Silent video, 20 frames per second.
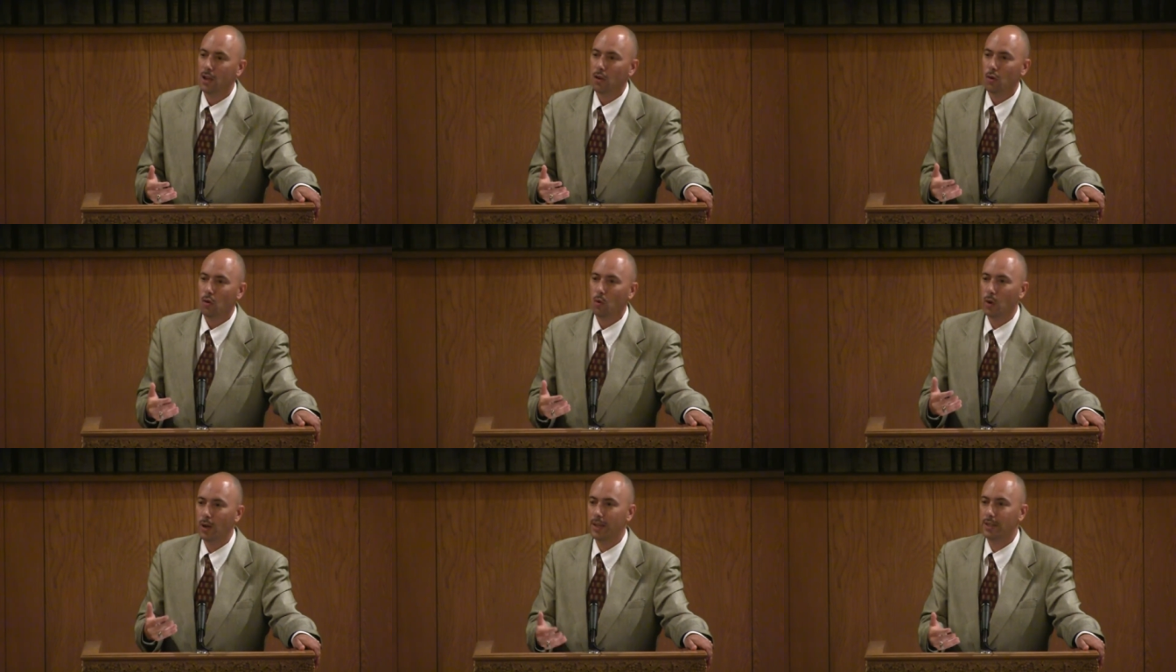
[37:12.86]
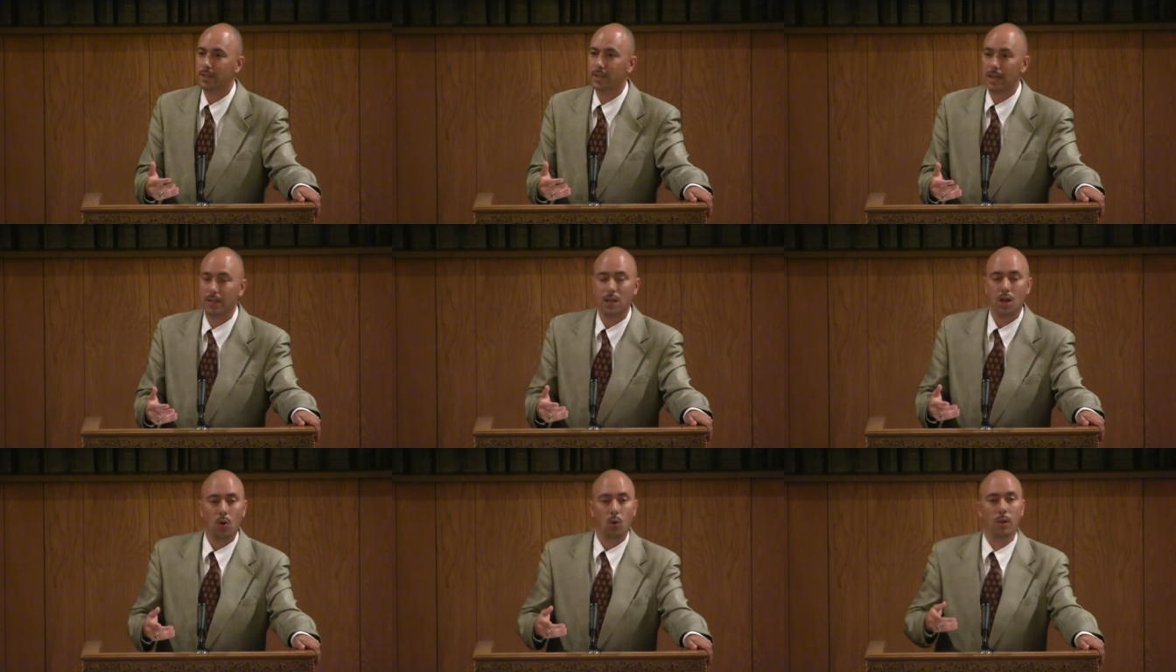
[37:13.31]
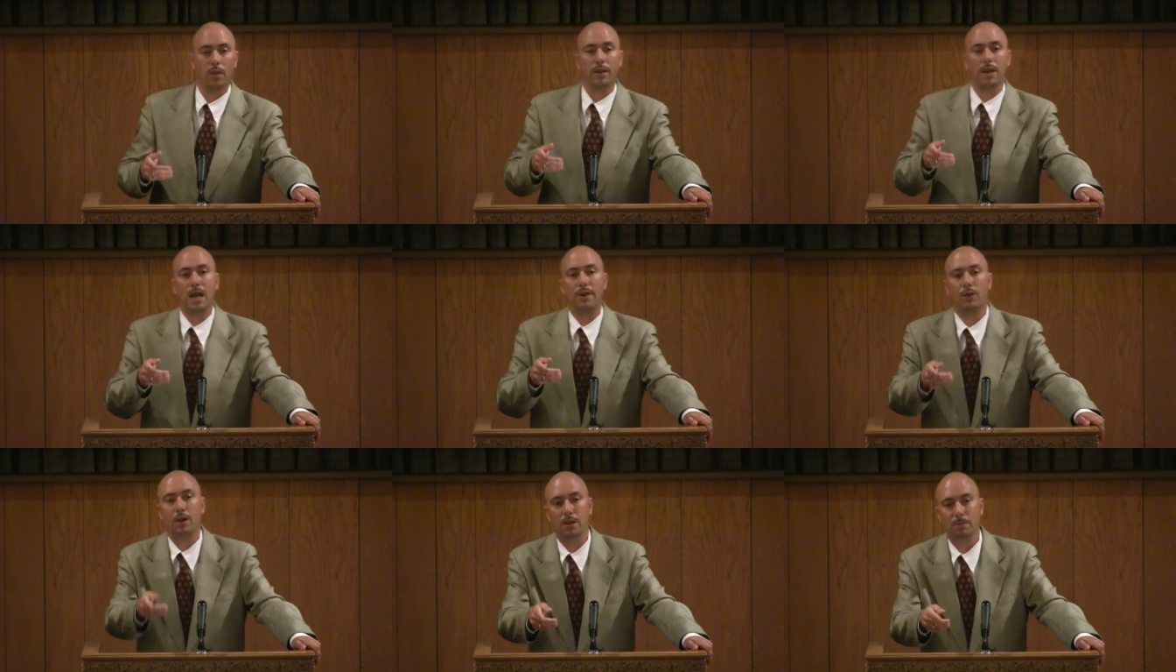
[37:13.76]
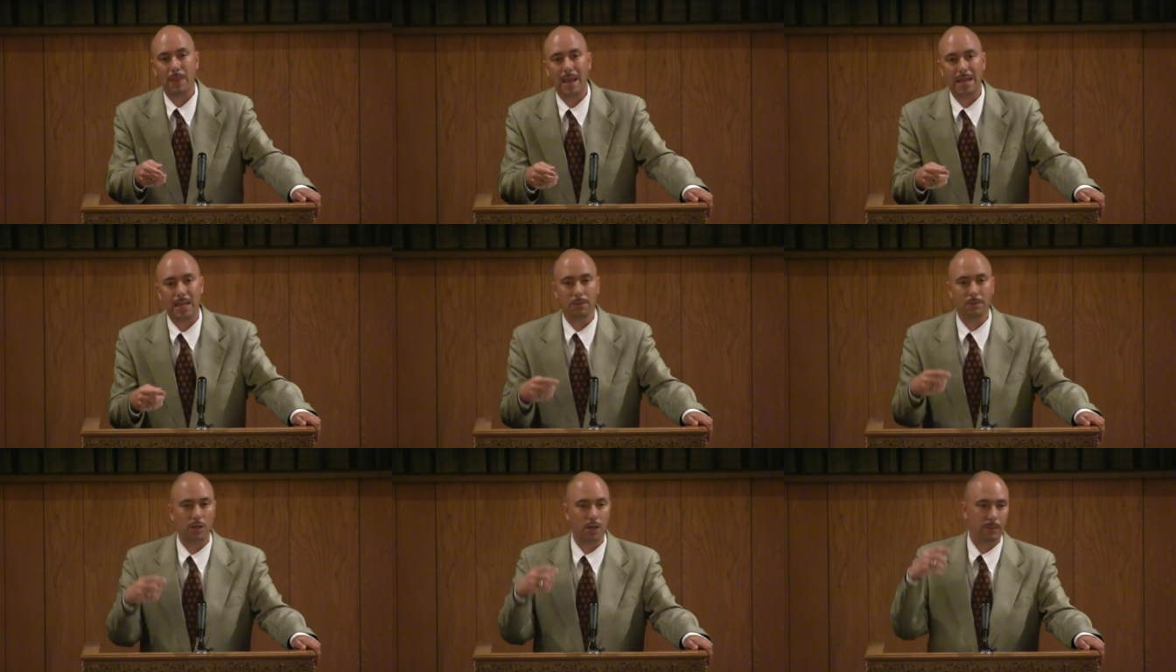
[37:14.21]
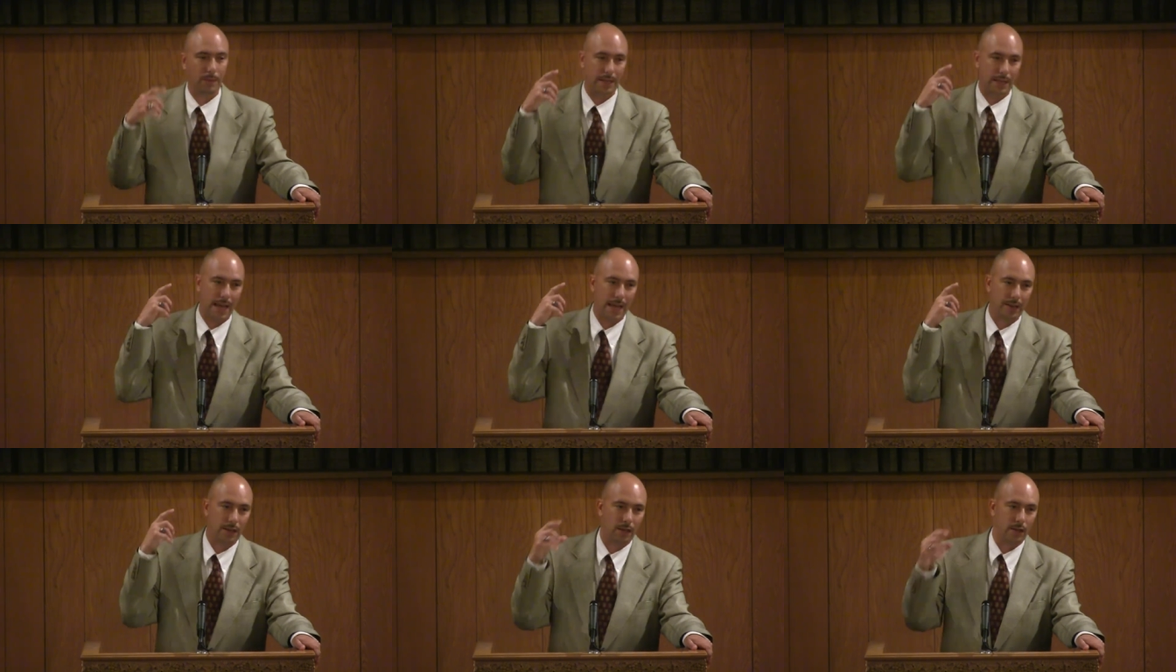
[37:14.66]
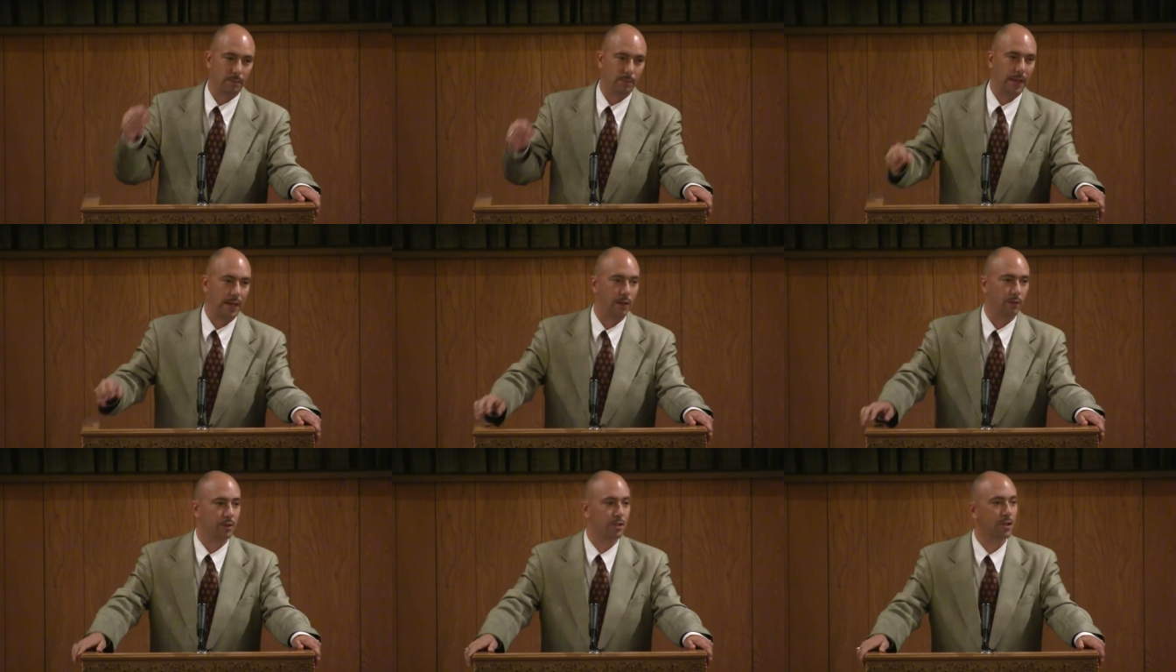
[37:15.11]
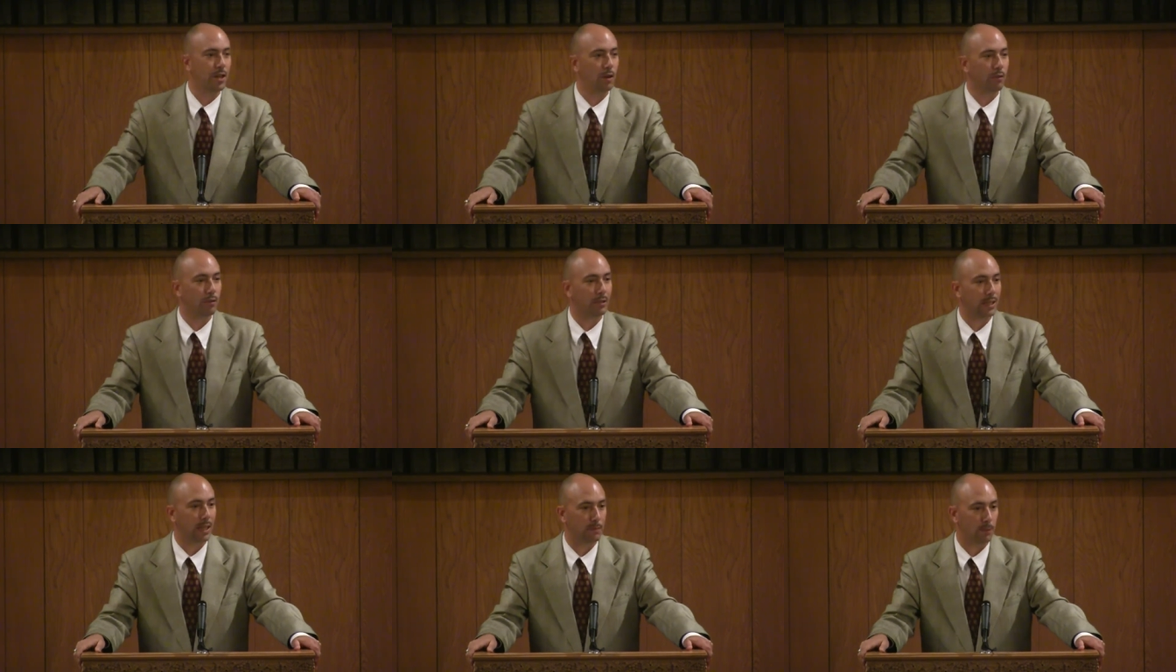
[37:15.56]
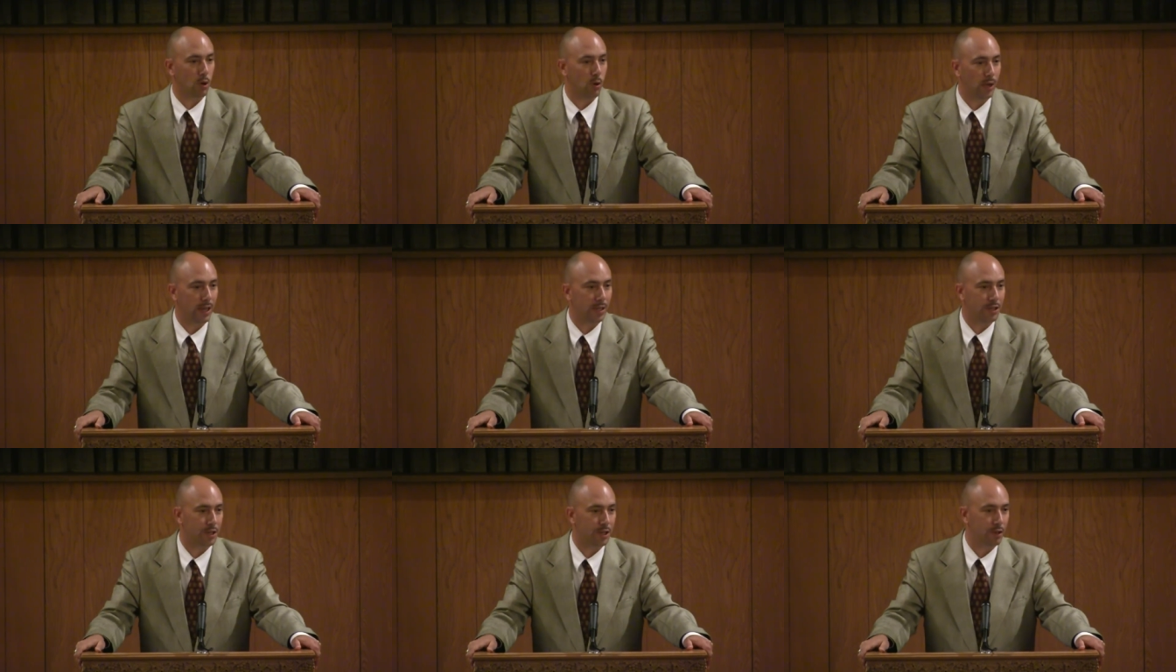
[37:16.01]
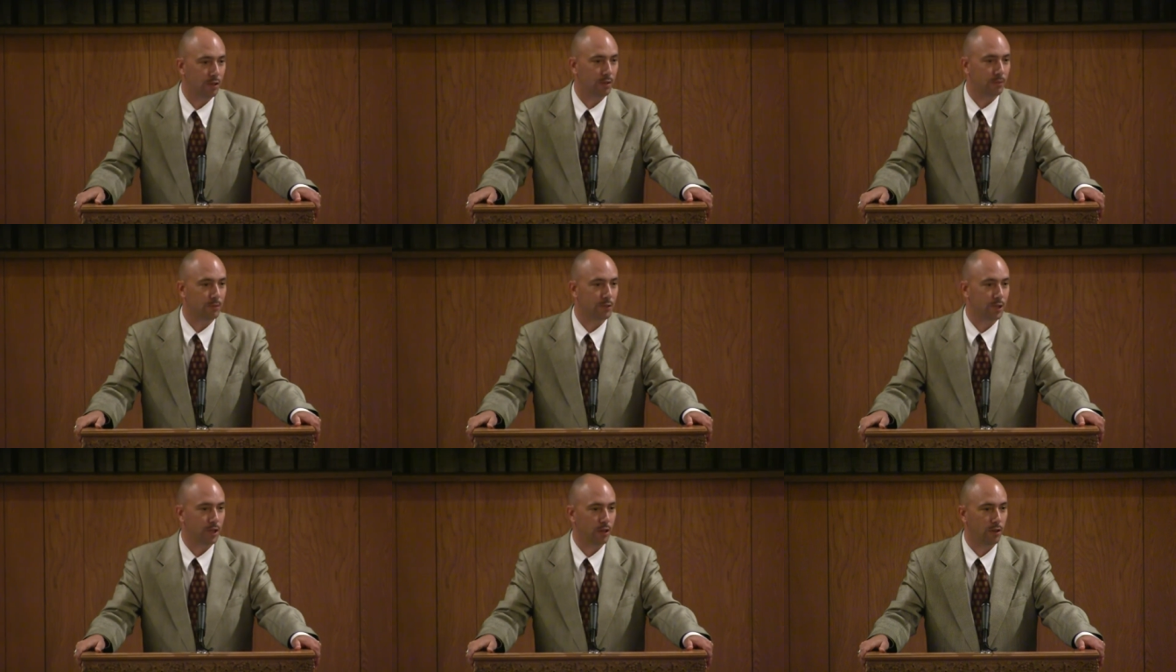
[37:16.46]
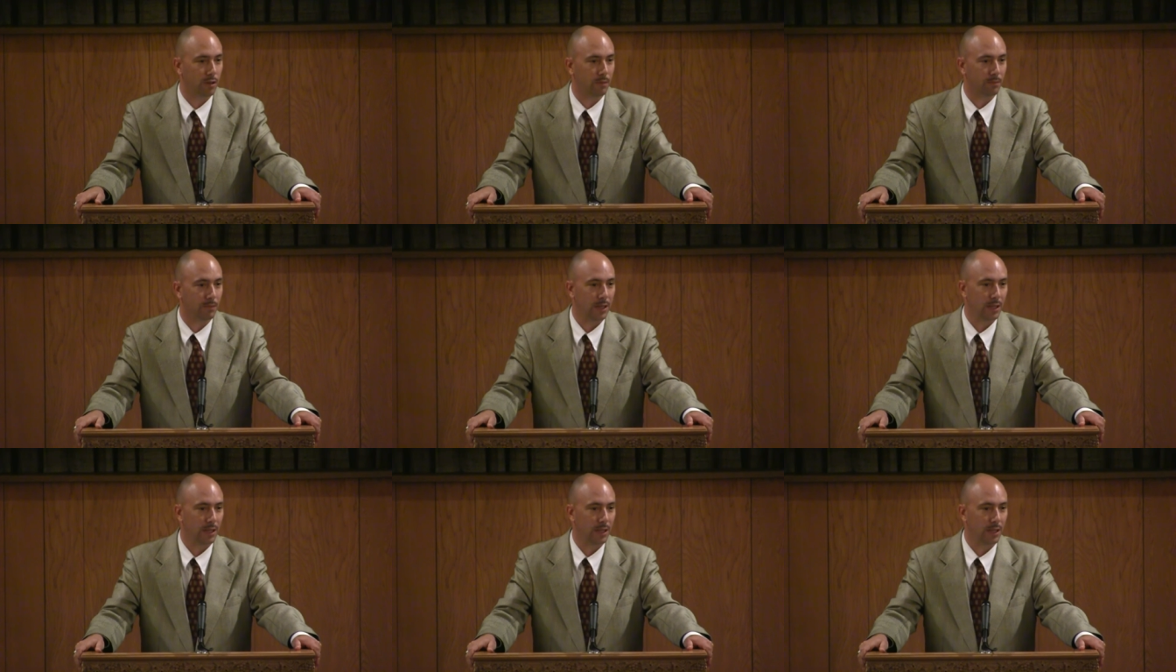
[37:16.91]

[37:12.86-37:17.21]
when he says, Well, the devil didn't make him do it, but he had the little man on his shoulder tell him, Go ahead, shoot him, shoot him.